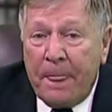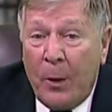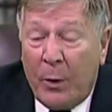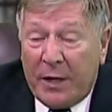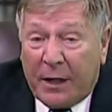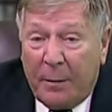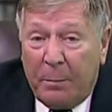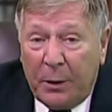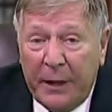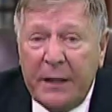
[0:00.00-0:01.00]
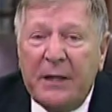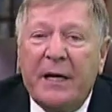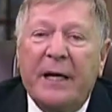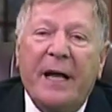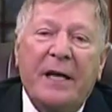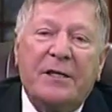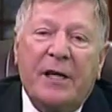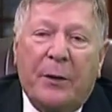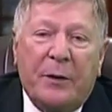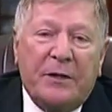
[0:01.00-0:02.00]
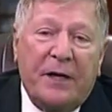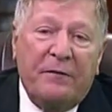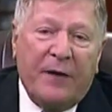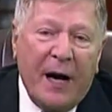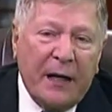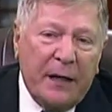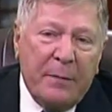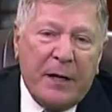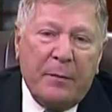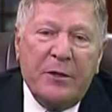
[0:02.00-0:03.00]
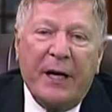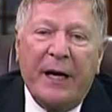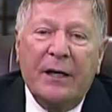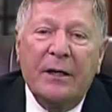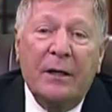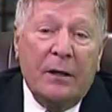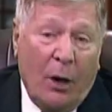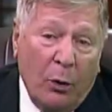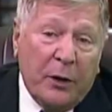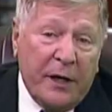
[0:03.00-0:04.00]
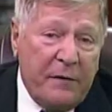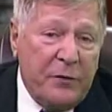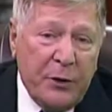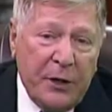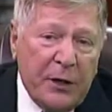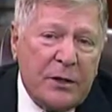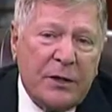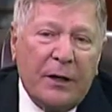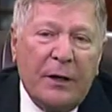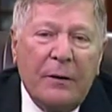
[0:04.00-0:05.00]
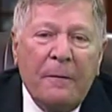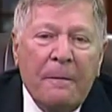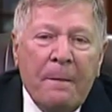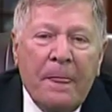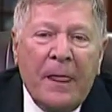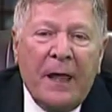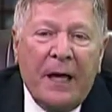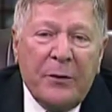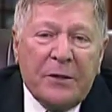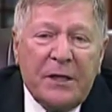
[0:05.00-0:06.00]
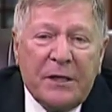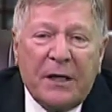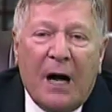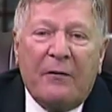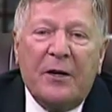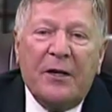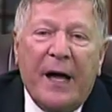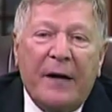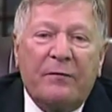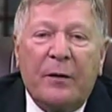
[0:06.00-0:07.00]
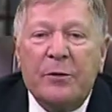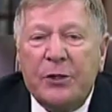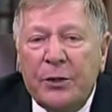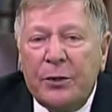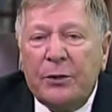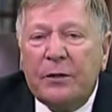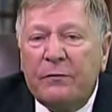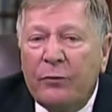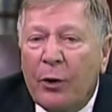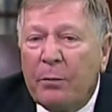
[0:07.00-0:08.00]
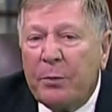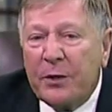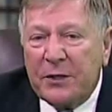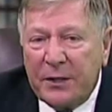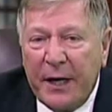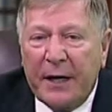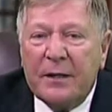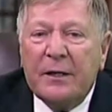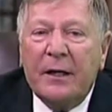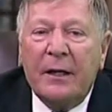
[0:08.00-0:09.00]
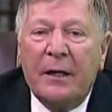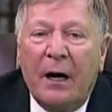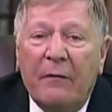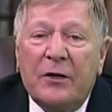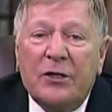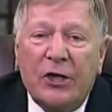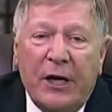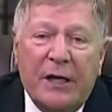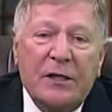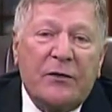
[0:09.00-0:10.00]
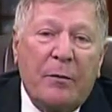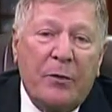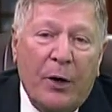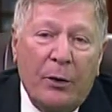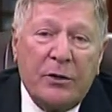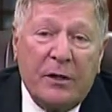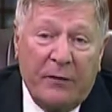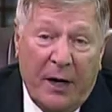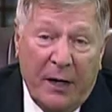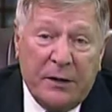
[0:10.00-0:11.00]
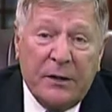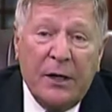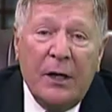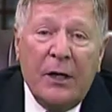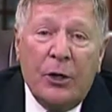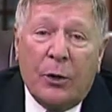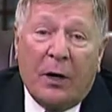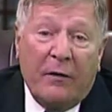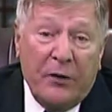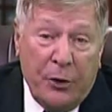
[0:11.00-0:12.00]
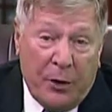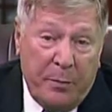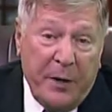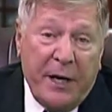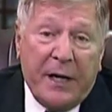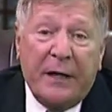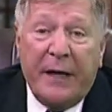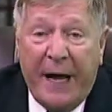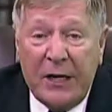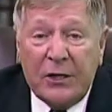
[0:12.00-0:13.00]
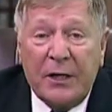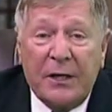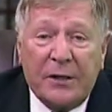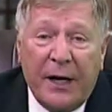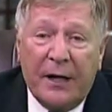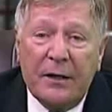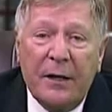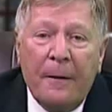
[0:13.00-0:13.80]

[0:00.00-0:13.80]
When a complete DNA sequence had finally been obtained only a few years ago, it was discovered that from 2 to 4% of the genes from those of us who are of European and Asian descent